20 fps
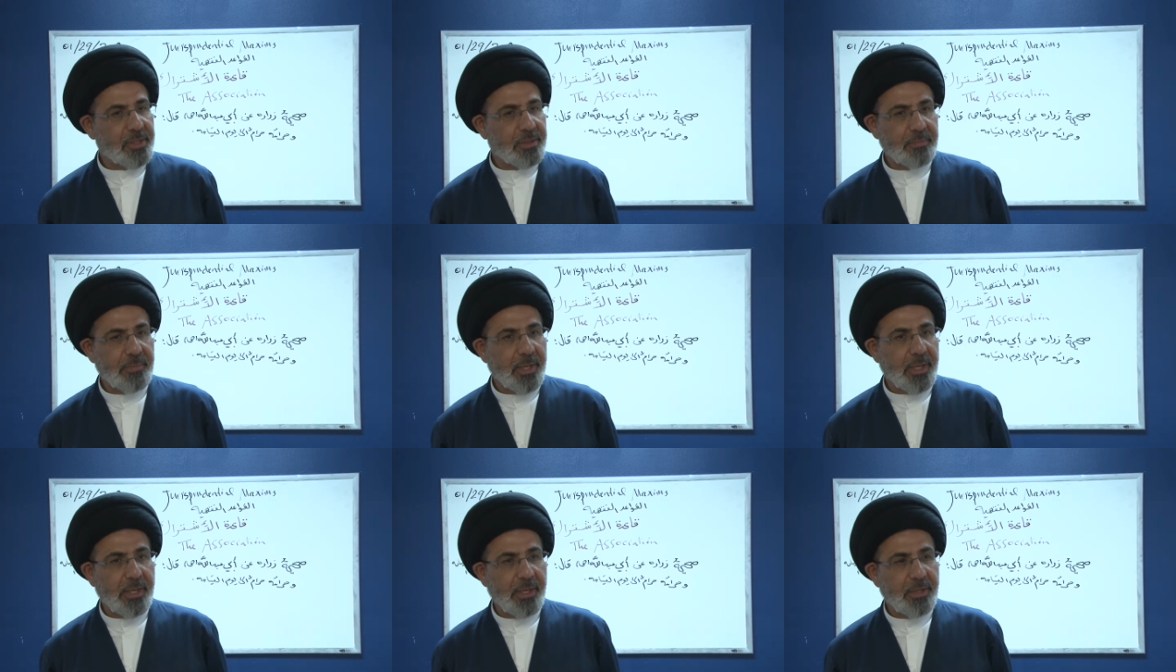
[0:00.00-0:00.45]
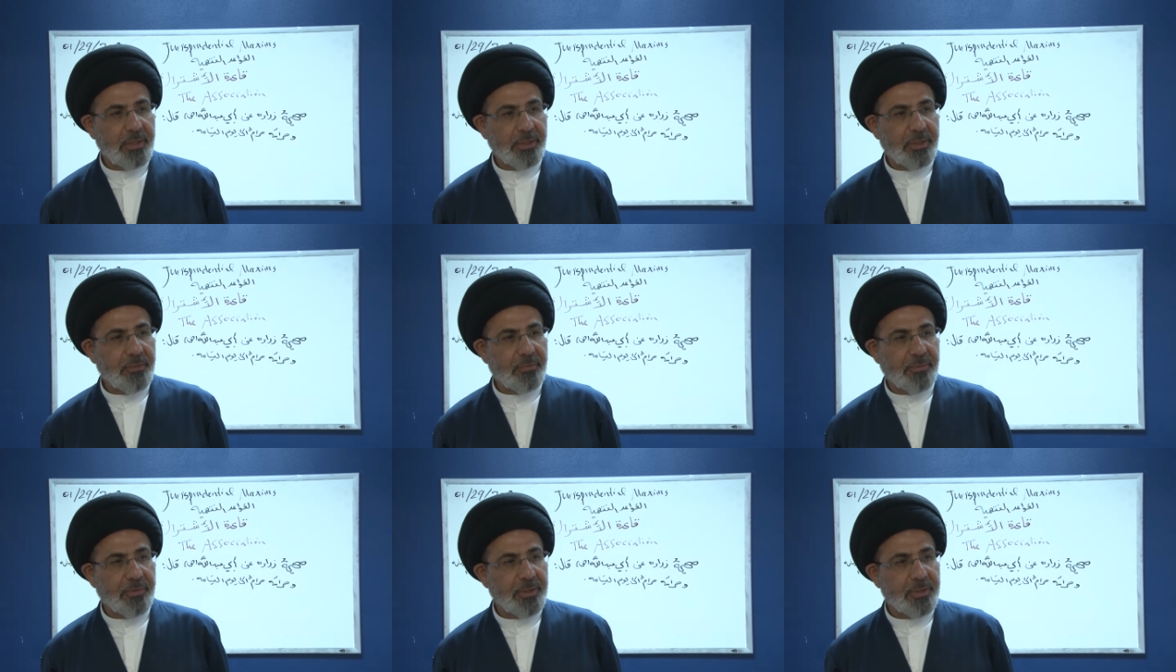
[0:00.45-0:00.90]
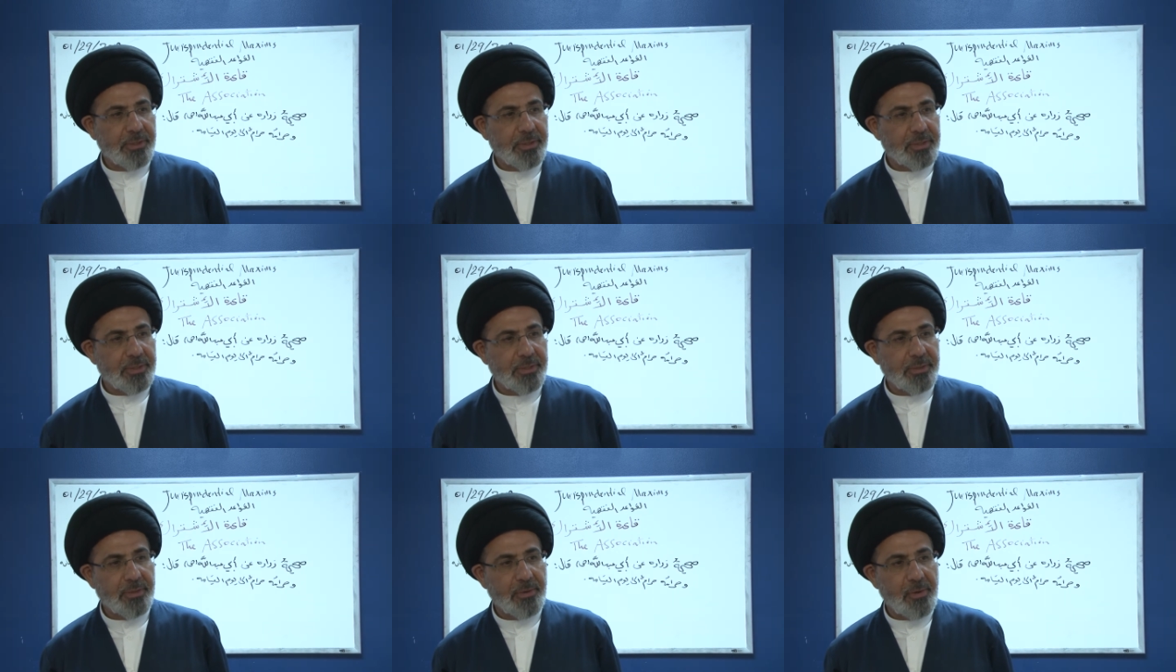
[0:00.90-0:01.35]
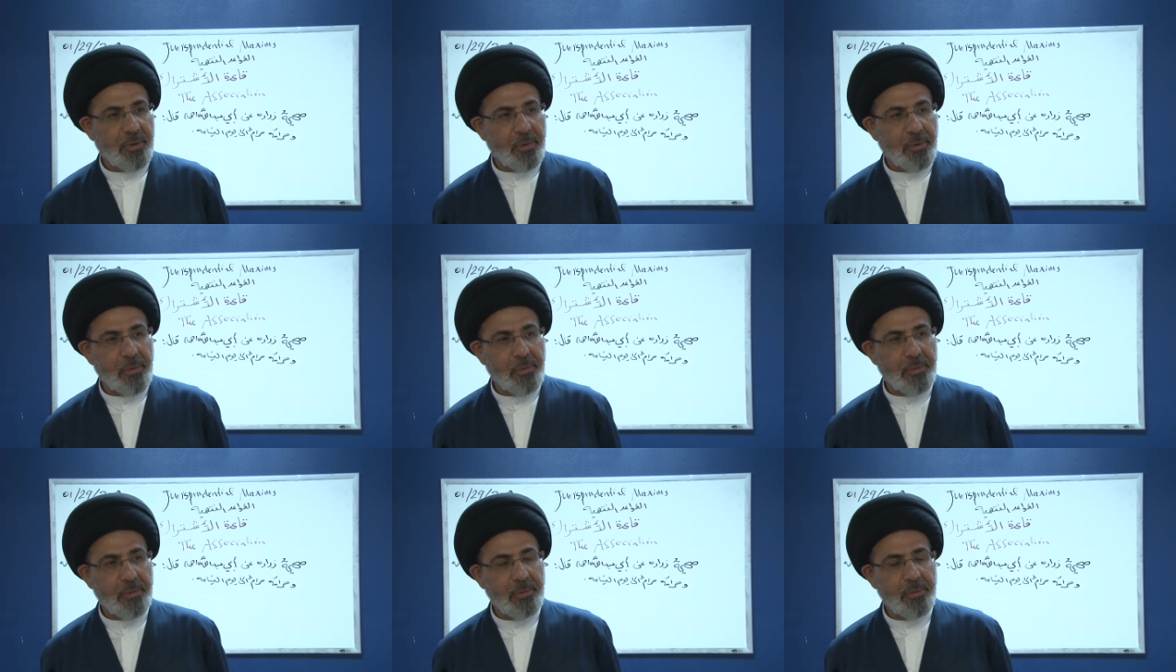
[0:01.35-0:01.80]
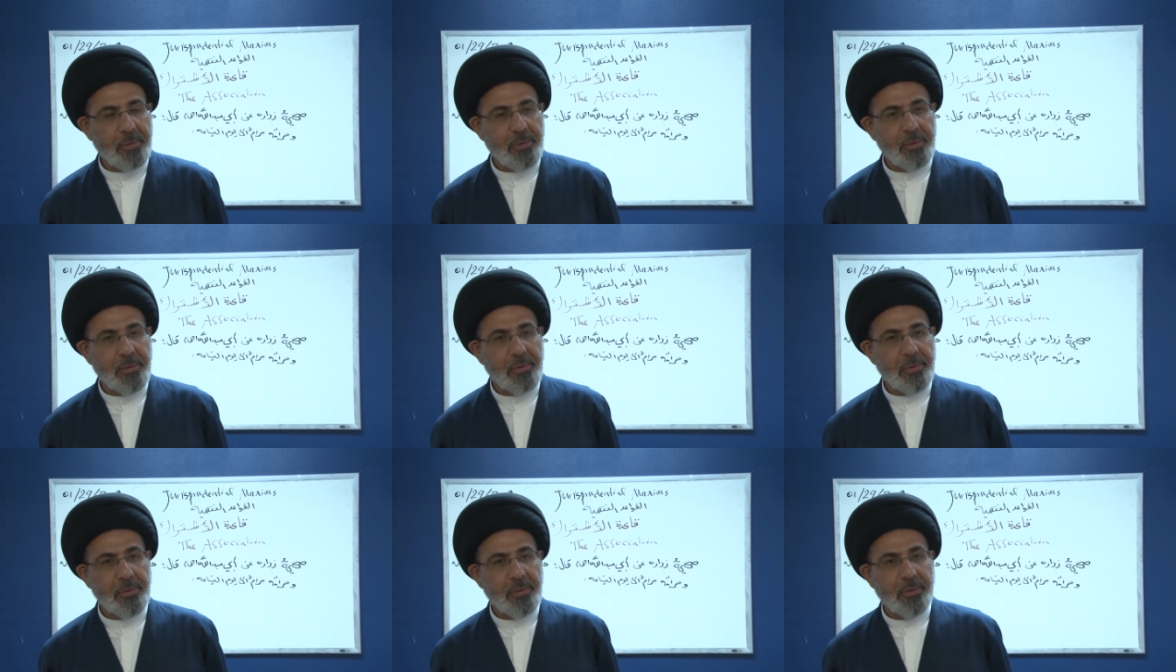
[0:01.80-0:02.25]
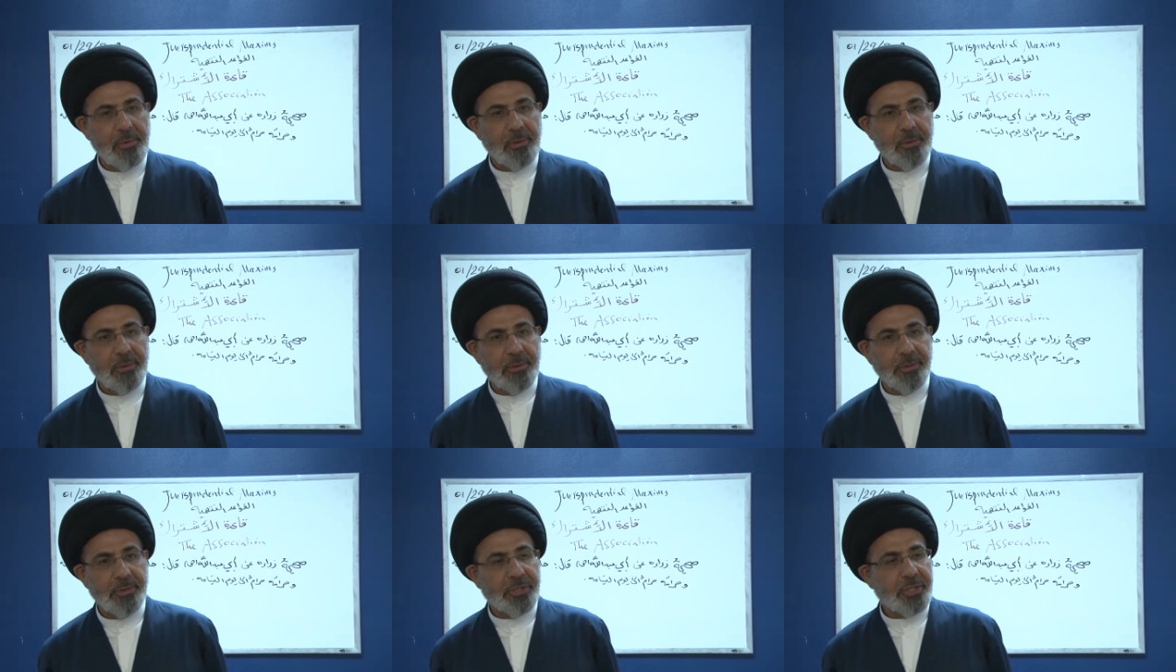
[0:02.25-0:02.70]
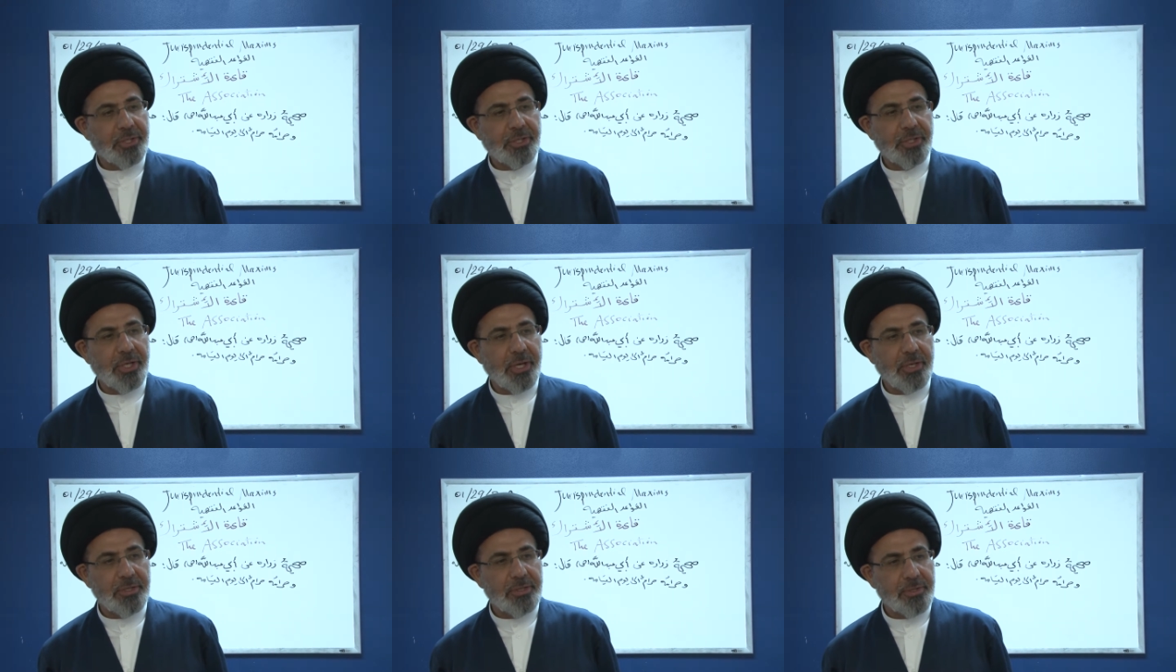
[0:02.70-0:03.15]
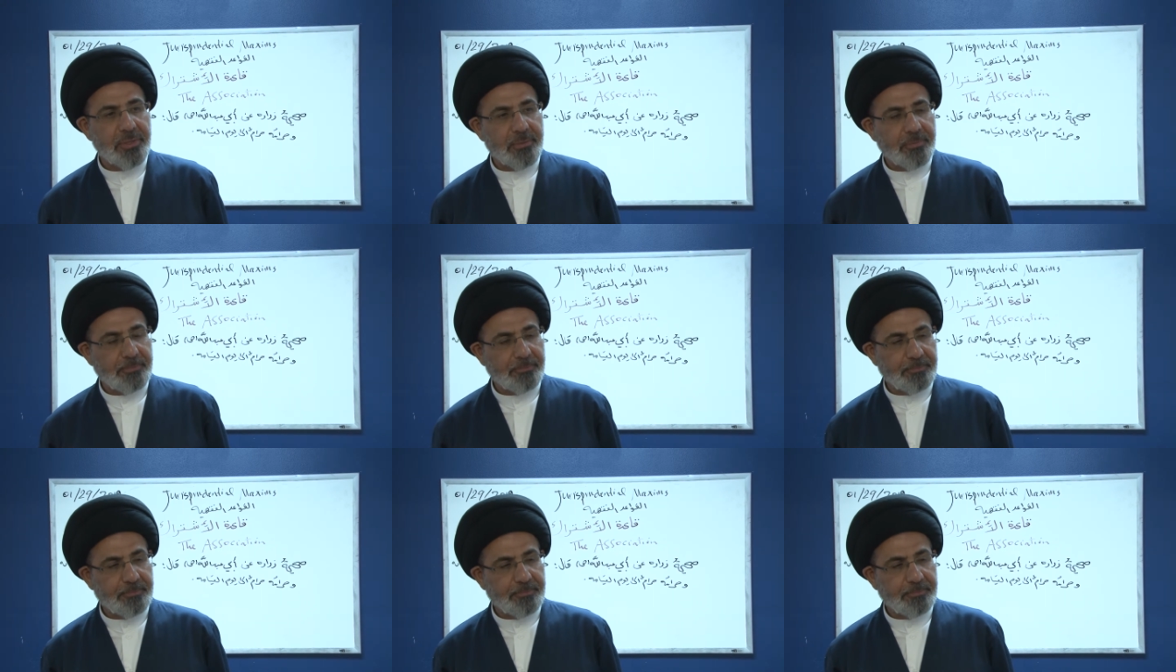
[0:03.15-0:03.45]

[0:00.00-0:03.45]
it make any difference? Such as?